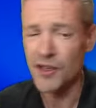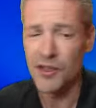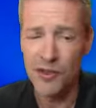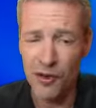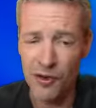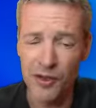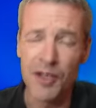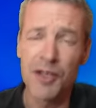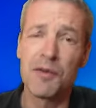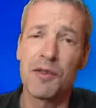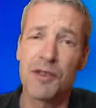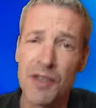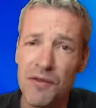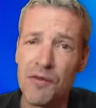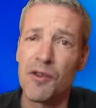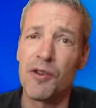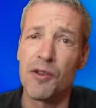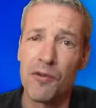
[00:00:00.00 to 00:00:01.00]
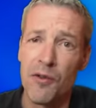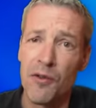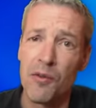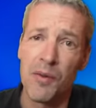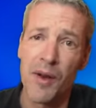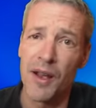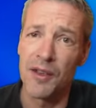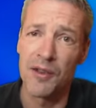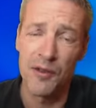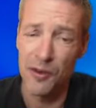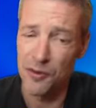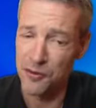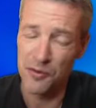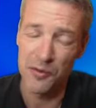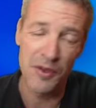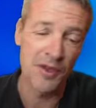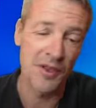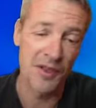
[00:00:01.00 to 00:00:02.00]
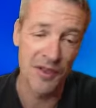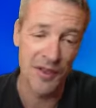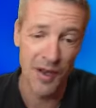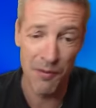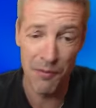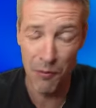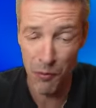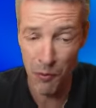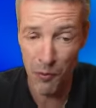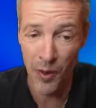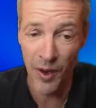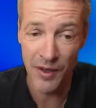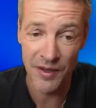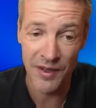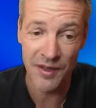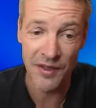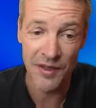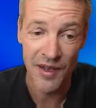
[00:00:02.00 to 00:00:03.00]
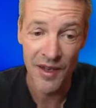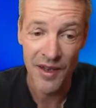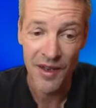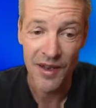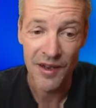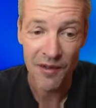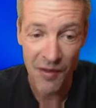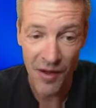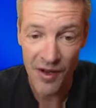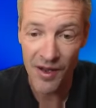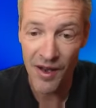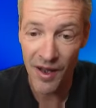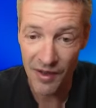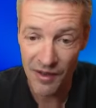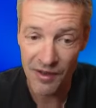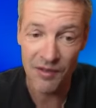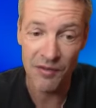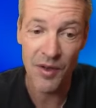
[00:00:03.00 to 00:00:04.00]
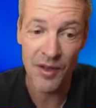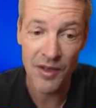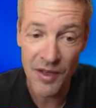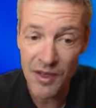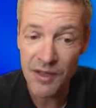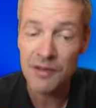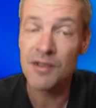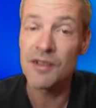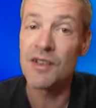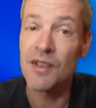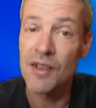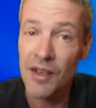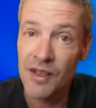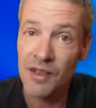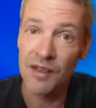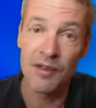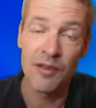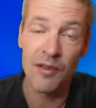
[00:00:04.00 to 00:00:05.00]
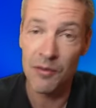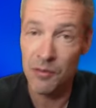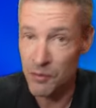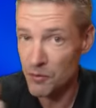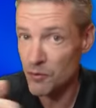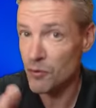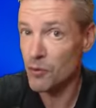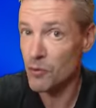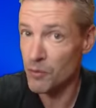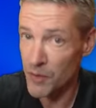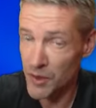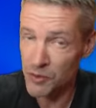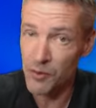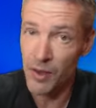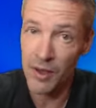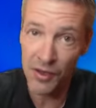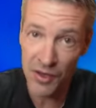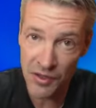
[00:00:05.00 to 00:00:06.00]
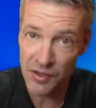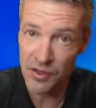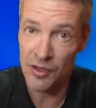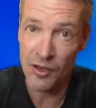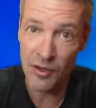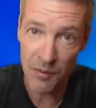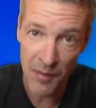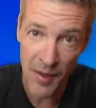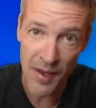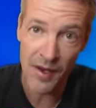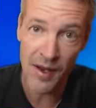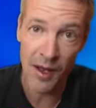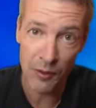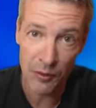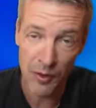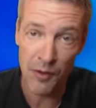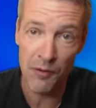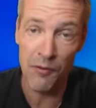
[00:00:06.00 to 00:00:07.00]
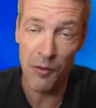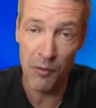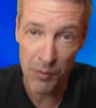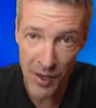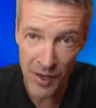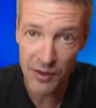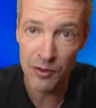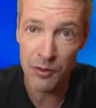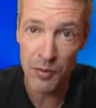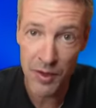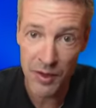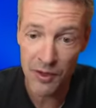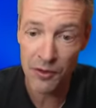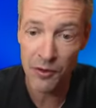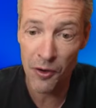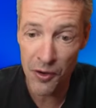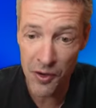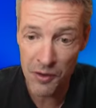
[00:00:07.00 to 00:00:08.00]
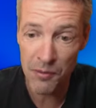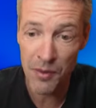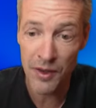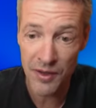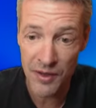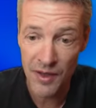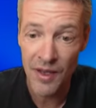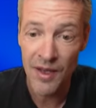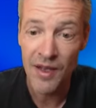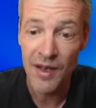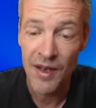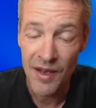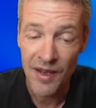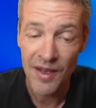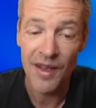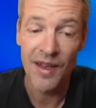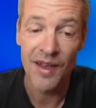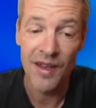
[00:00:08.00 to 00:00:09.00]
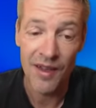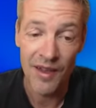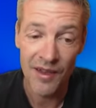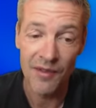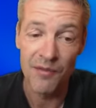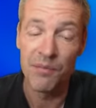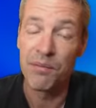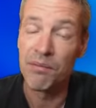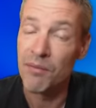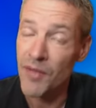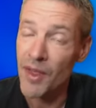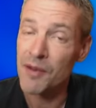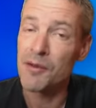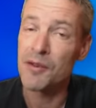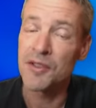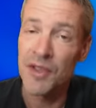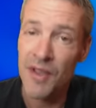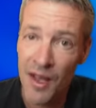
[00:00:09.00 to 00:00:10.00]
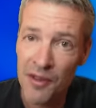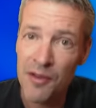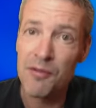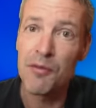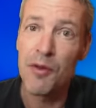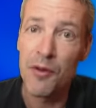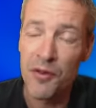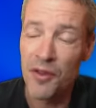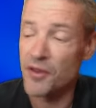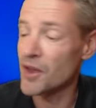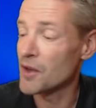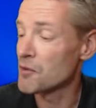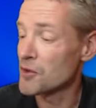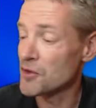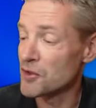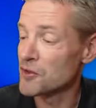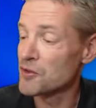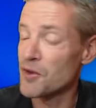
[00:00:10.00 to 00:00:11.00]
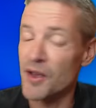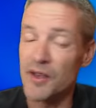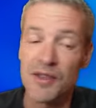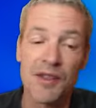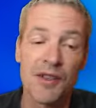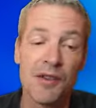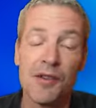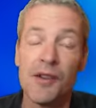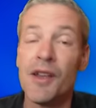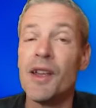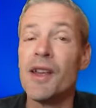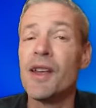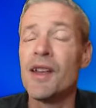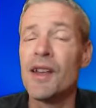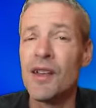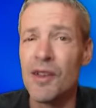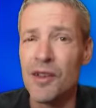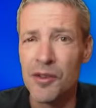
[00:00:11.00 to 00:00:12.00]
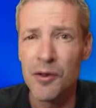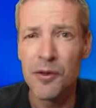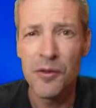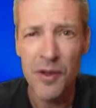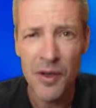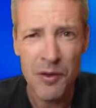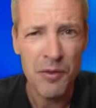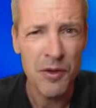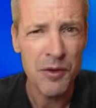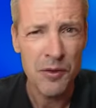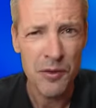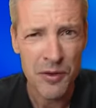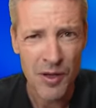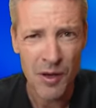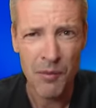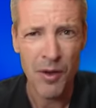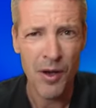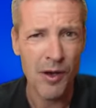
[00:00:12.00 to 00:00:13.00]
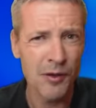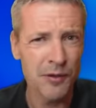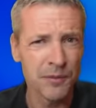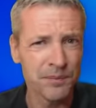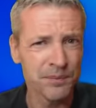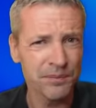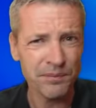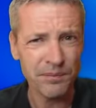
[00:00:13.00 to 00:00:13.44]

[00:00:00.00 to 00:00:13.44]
sorry, it was difficult for black to also win this game. White is very active. But interestingly, meanwhile, this is not a bad outcome for black to make a draw here. But there was another move that I wanted to ask you. Do you think we could somehow